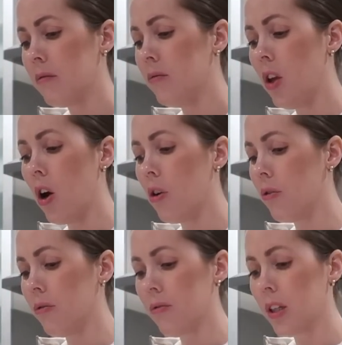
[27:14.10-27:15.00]

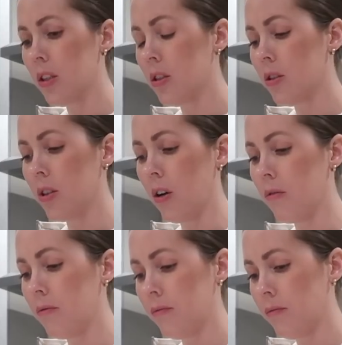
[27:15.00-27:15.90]
No, that's
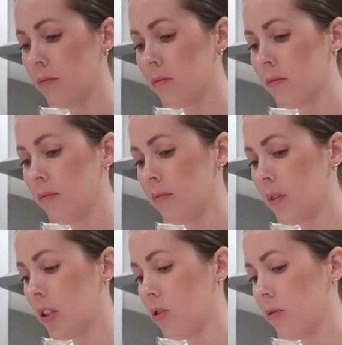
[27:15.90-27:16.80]

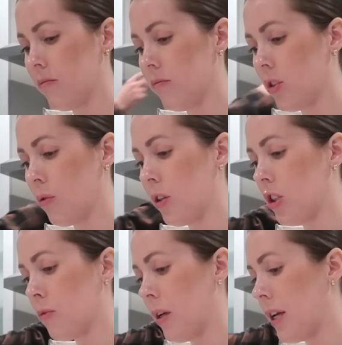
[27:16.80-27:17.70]
too
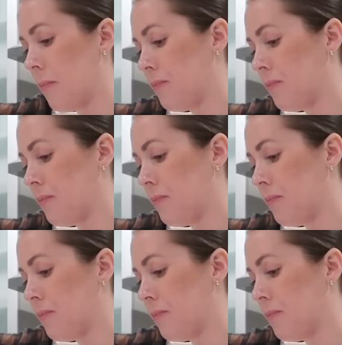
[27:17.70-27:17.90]
much money.